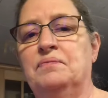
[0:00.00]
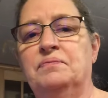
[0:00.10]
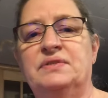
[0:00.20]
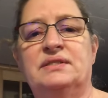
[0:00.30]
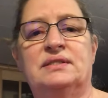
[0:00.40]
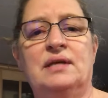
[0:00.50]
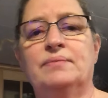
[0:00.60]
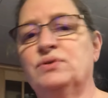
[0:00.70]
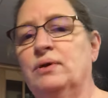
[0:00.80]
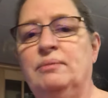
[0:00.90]

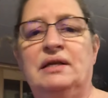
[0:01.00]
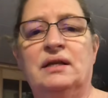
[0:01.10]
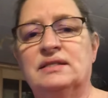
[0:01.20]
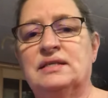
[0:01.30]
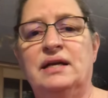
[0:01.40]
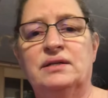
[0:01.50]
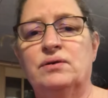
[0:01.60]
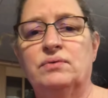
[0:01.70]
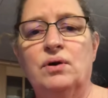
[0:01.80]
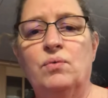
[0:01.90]
some sort of meat on the side. I
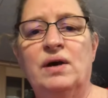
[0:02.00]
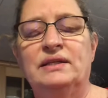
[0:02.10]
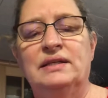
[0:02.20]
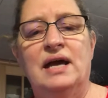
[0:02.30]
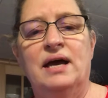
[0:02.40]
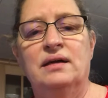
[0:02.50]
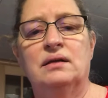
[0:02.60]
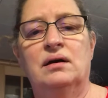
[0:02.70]
don't know what yet.